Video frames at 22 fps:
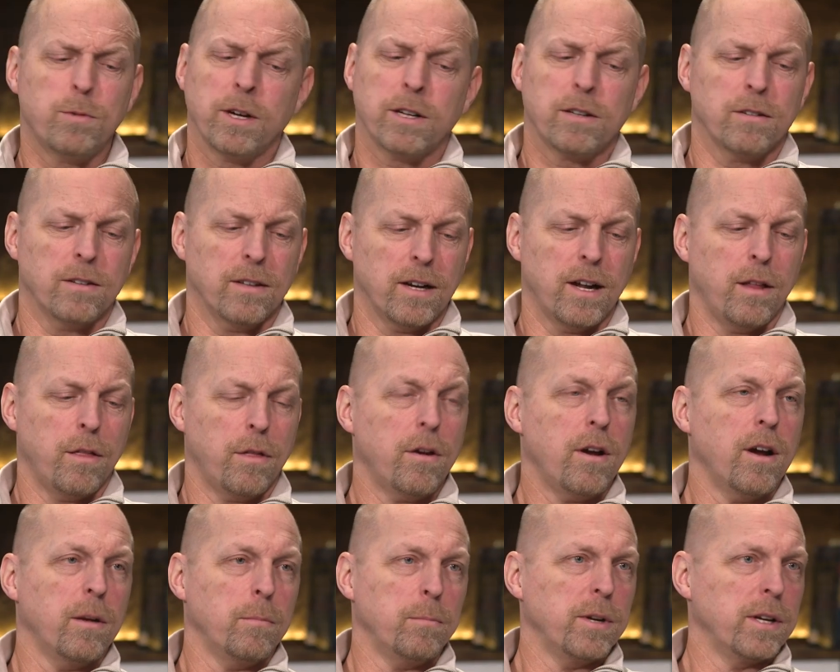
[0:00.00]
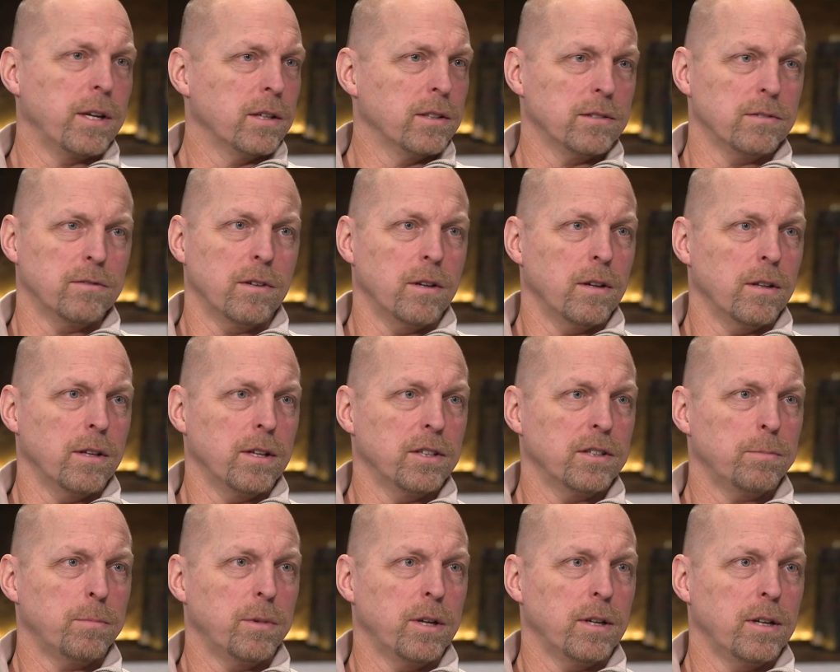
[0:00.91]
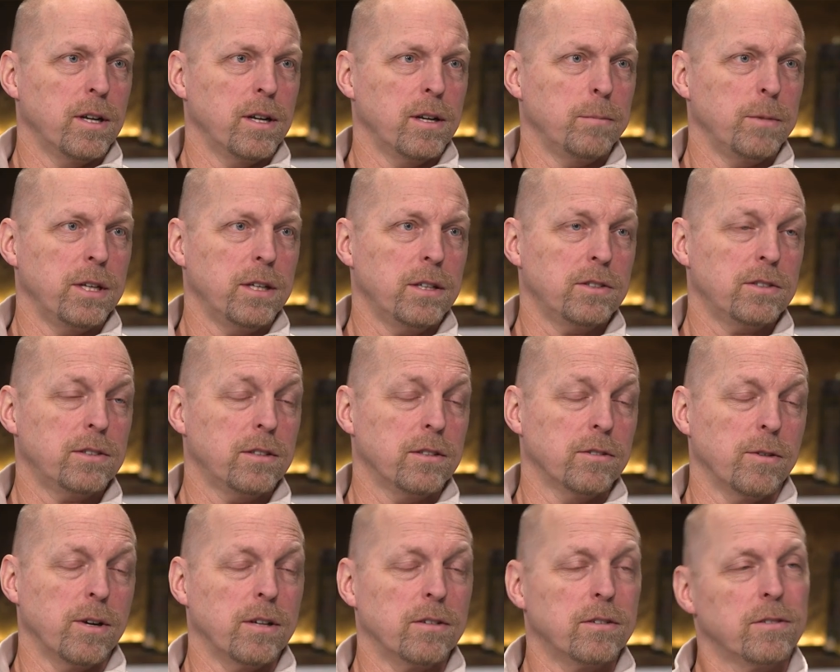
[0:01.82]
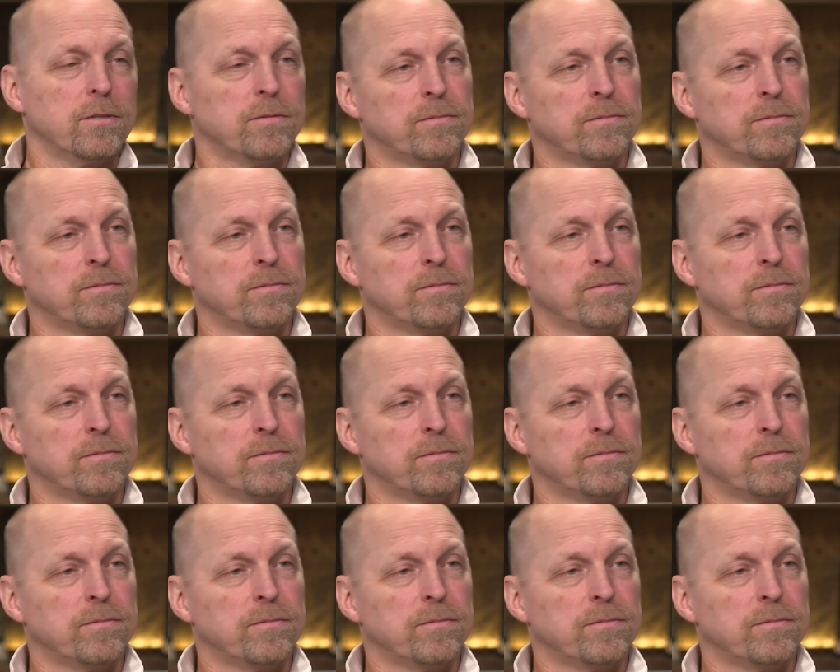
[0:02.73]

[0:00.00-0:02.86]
quicker than I thought because of all this, but I mean, it's still around.